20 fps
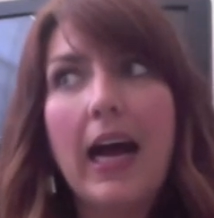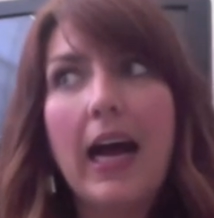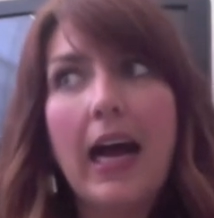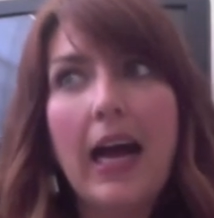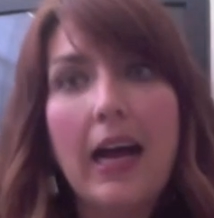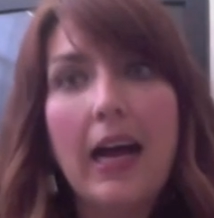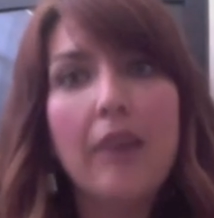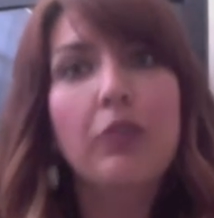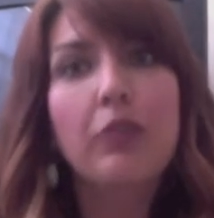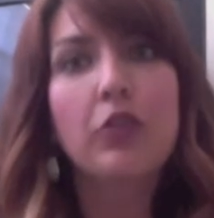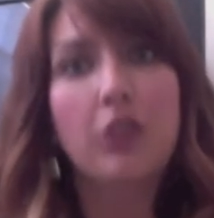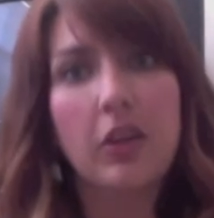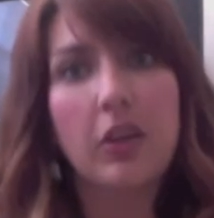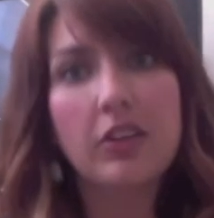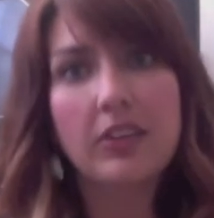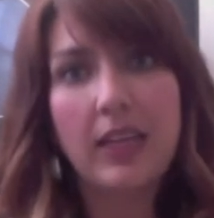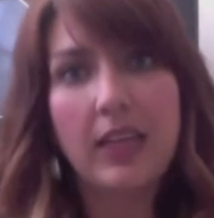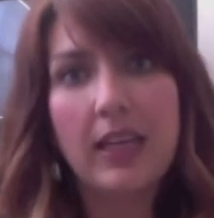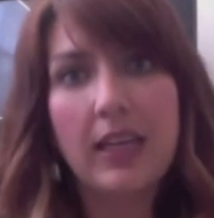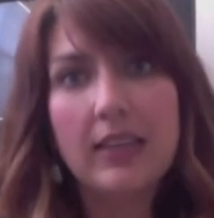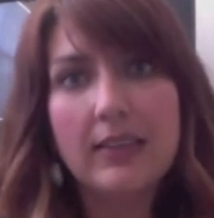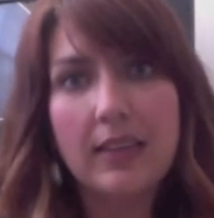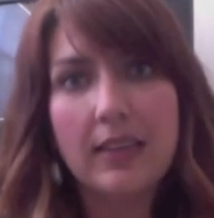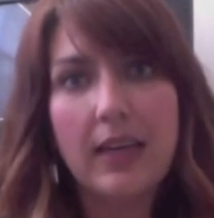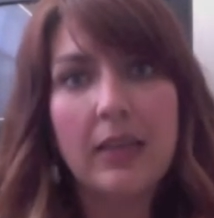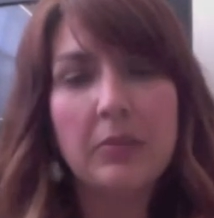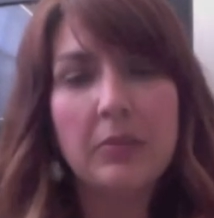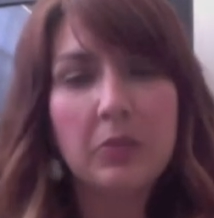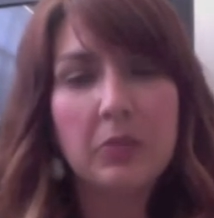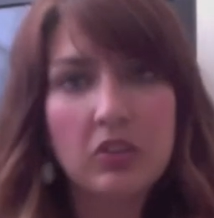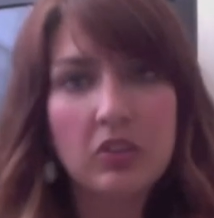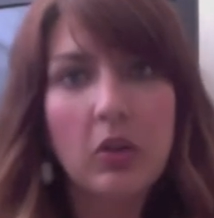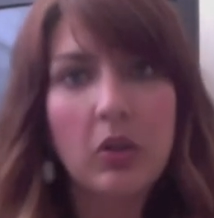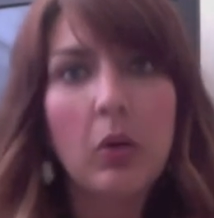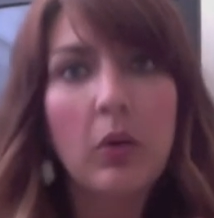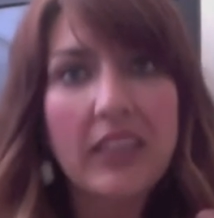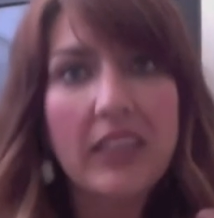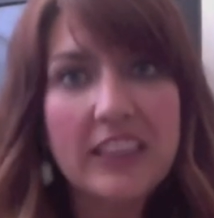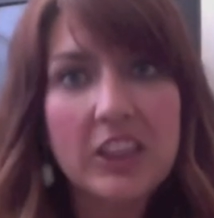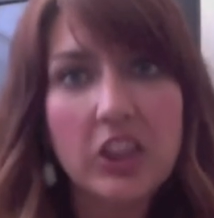after Dark Days, I am
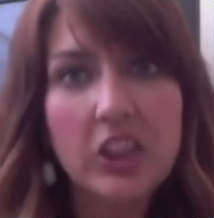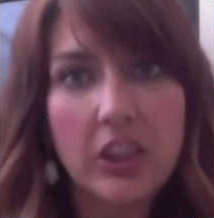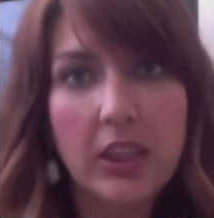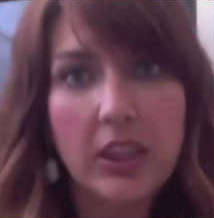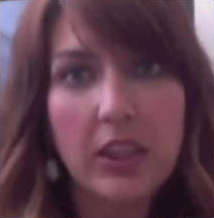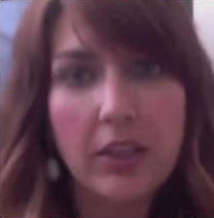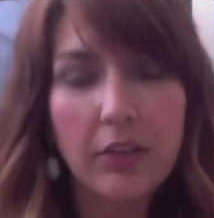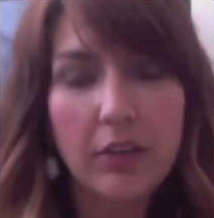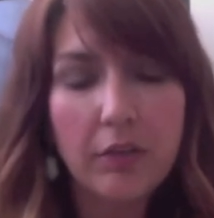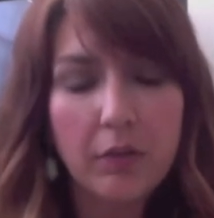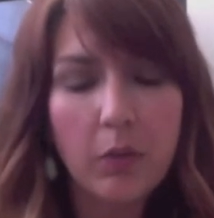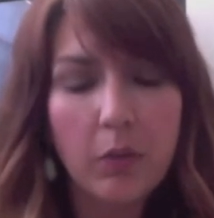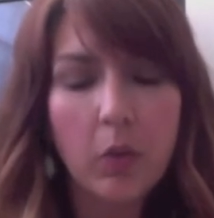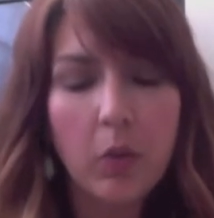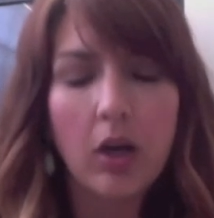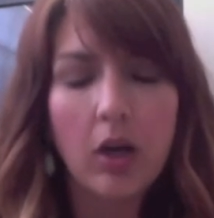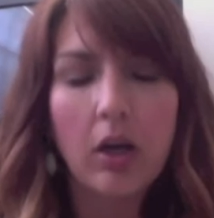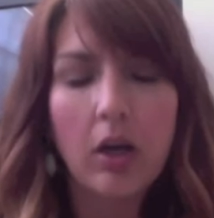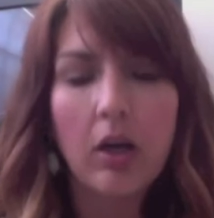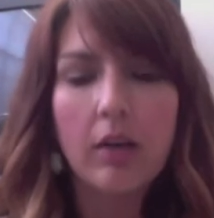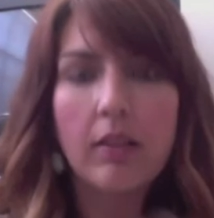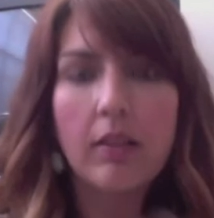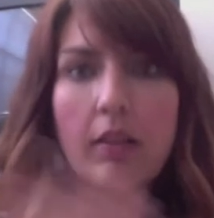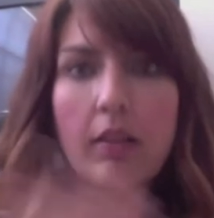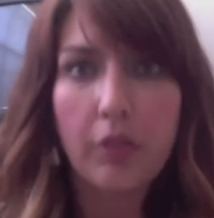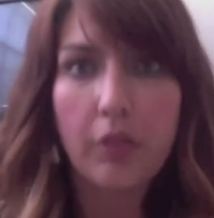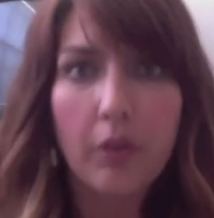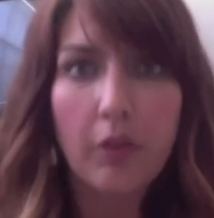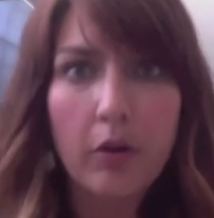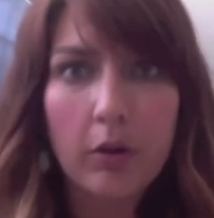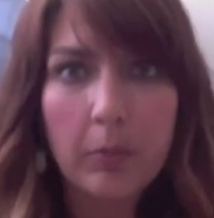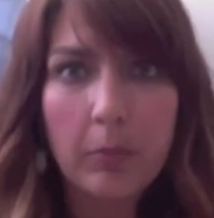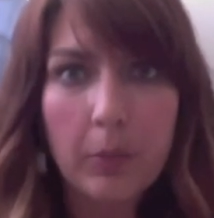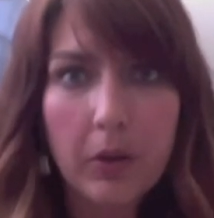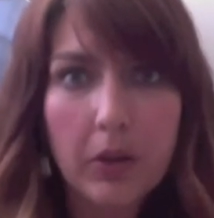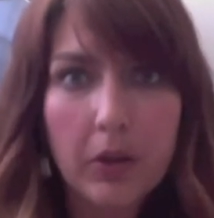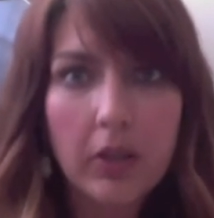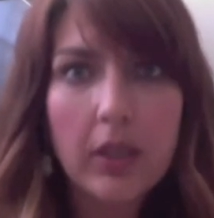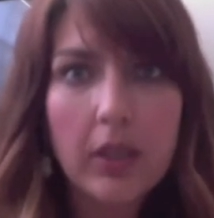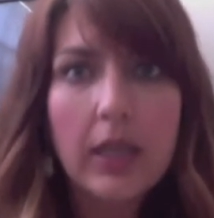so itching for the third
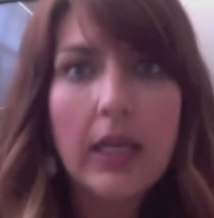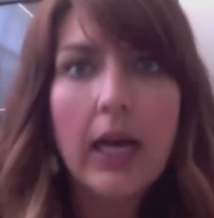book.